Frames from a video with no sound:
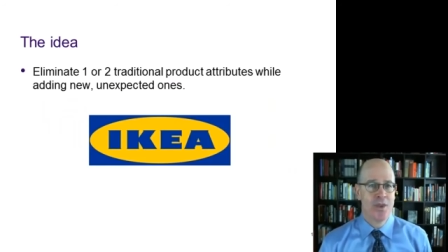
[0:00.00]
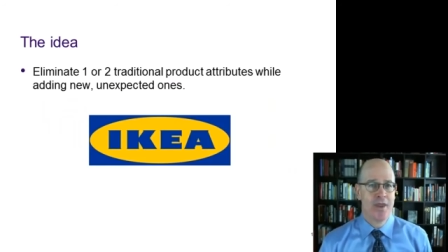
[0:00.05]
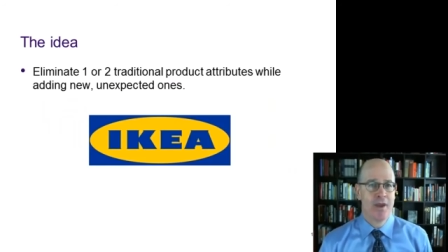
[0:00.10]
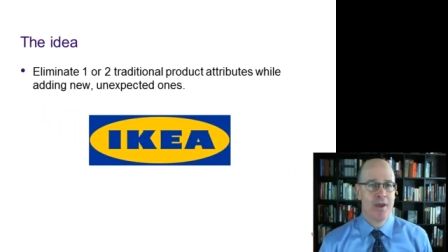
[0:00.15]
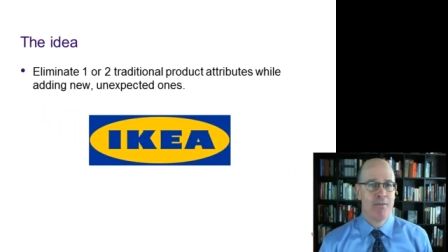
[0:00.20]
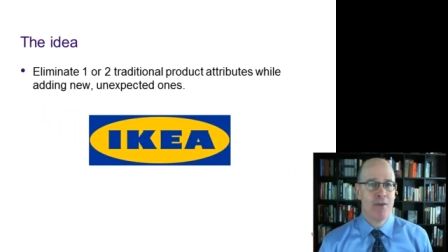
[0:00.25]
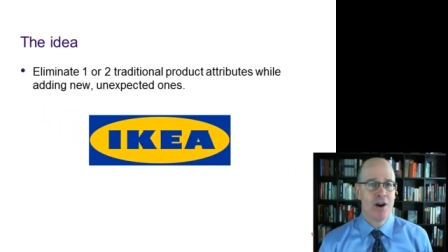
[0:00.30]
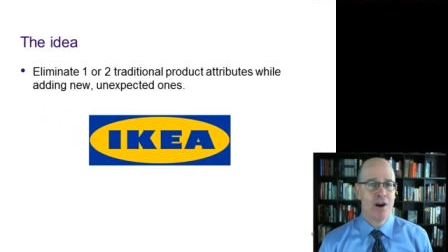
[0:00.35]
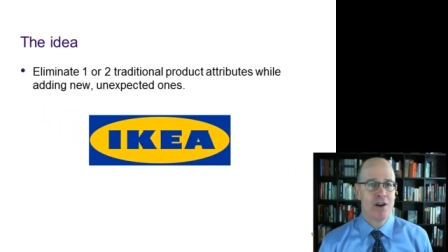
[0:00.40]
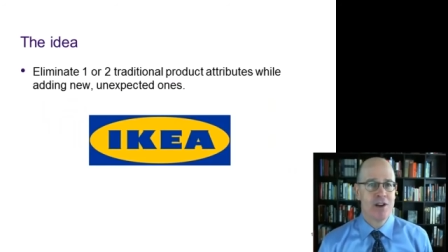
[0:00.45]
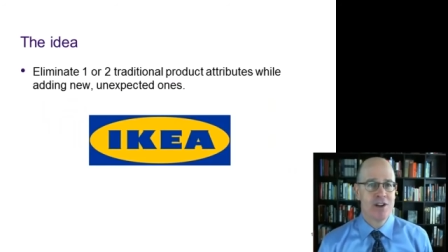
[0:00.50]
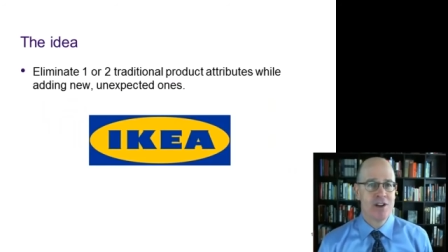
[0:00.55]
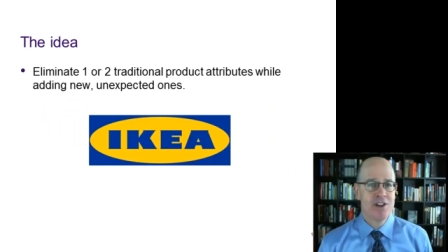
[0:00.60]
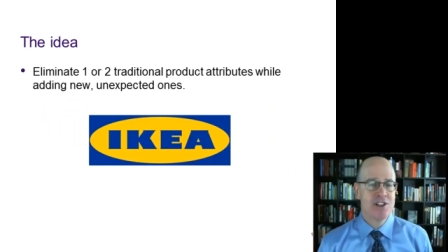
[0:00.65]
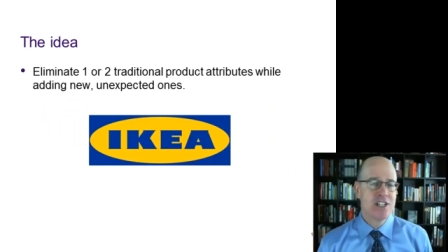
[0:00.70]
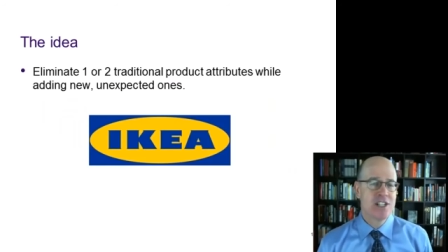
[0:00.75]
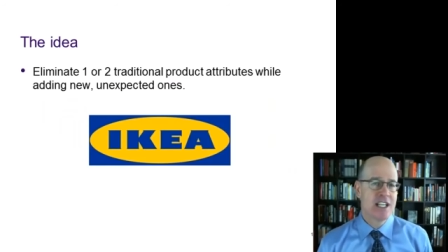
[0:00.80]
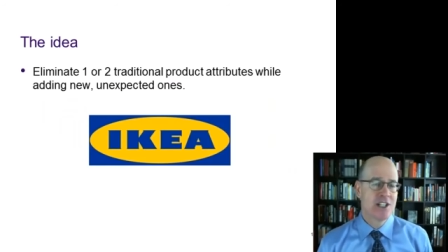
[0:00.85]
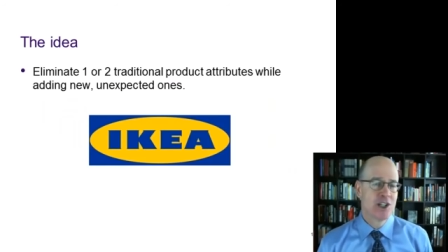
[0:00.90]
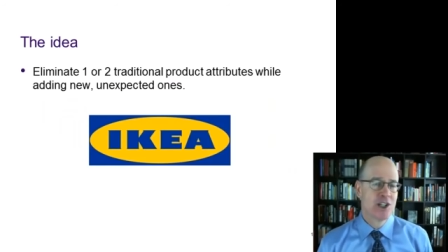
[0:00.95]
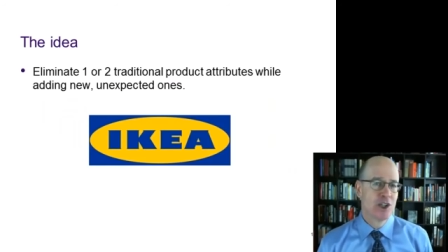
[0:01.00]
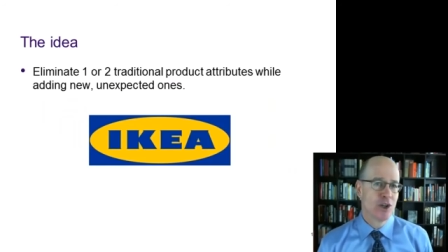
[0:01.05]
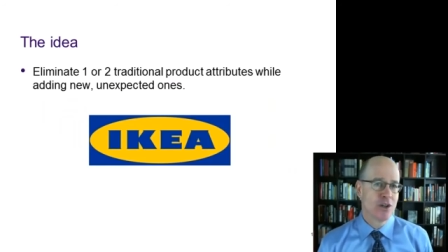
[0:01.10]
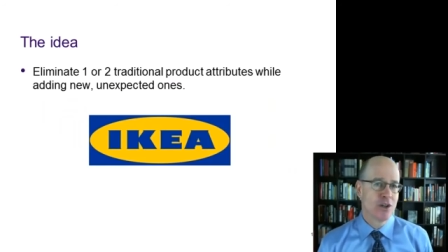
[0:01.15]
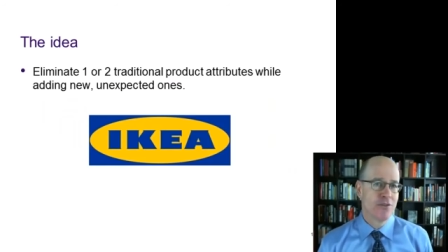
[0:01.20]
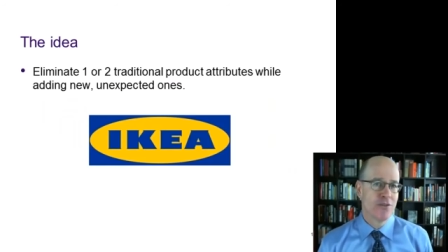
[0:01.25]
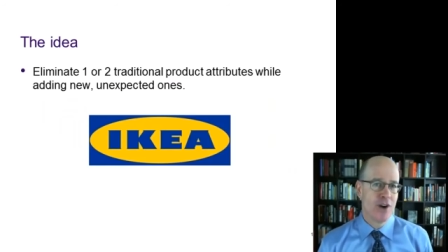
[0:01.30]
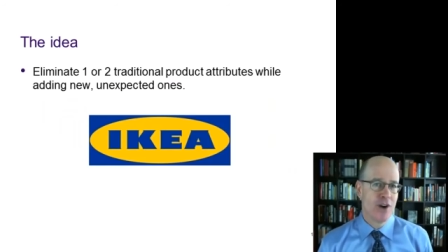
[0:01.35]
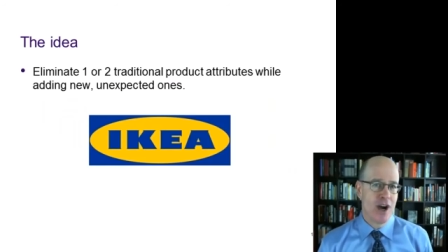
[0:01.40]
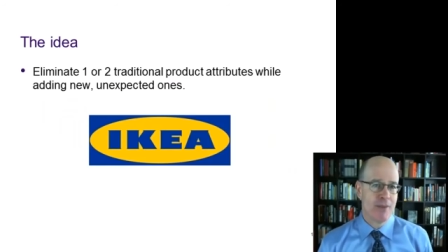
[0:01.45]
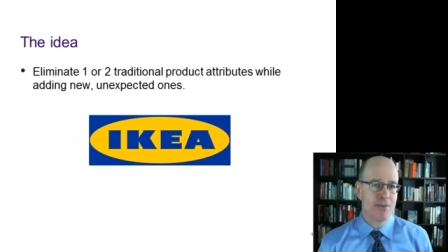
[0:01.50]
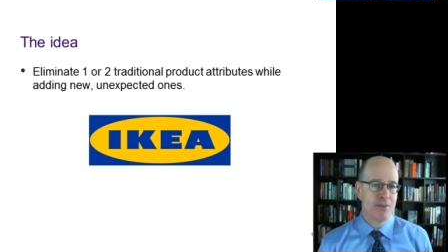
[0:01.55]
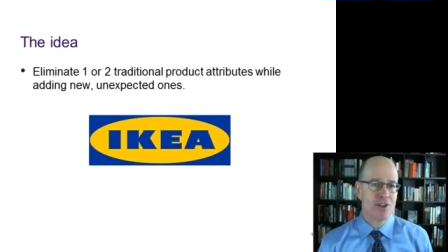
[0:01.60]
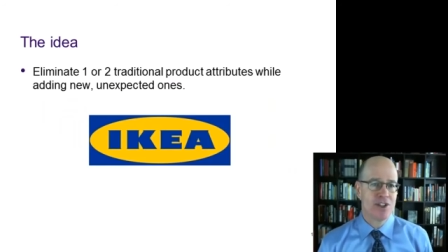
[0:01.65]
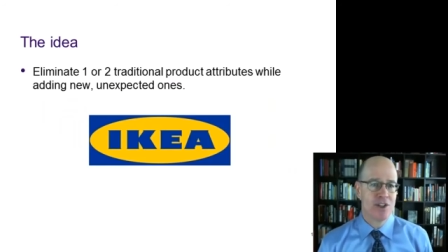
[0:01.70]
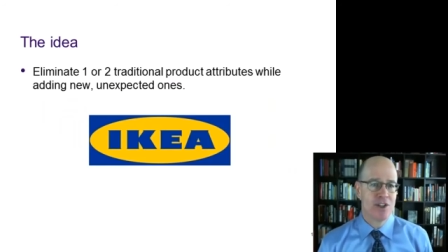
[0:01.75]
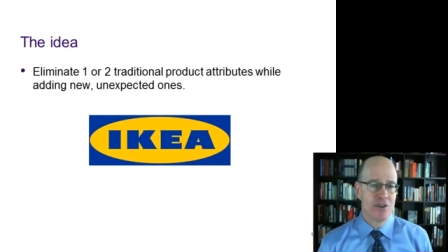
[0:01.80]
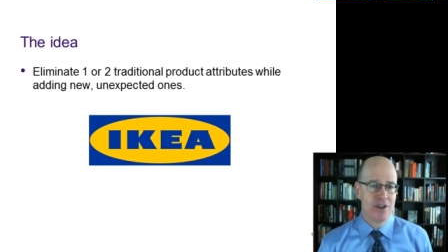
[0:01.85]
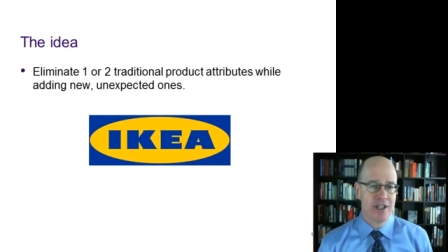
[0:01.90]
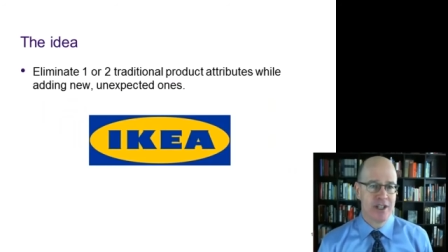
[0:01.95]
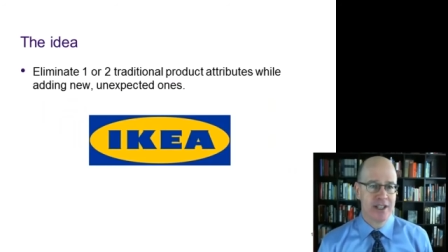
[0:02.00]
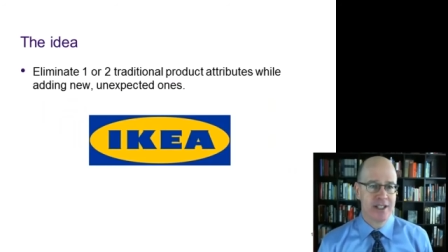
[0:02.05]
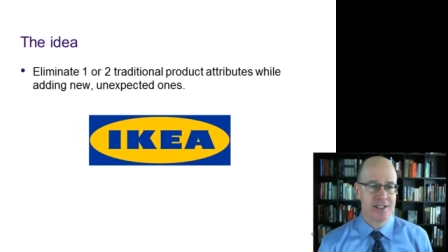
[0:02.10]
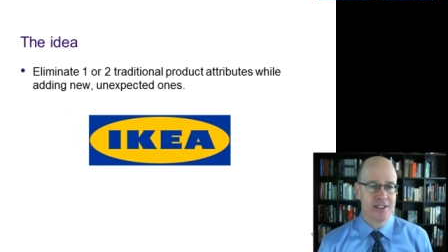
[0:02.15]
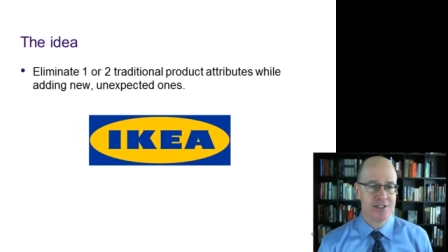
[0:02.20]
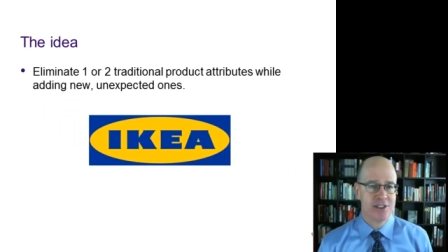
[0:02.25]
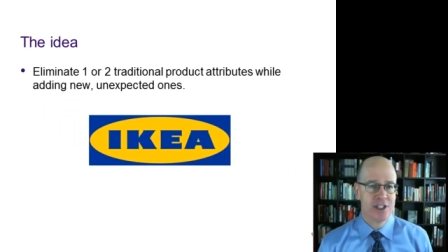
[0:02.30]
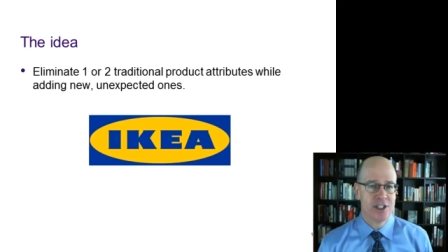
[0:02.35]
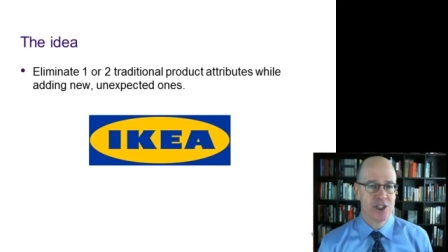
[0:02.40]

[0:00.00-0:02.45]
Marketers need to look for opportunities